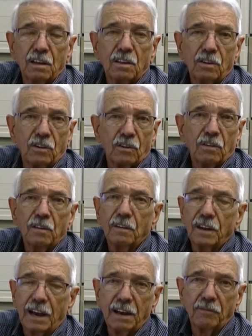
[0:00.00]
your
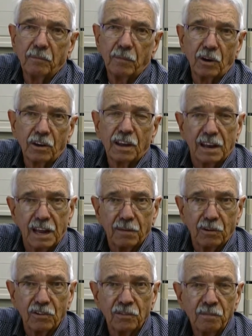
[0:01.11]
Native American
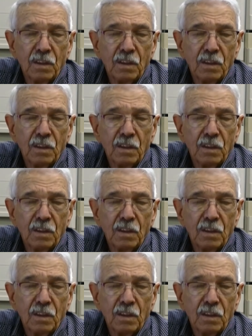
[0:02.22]
neighbors.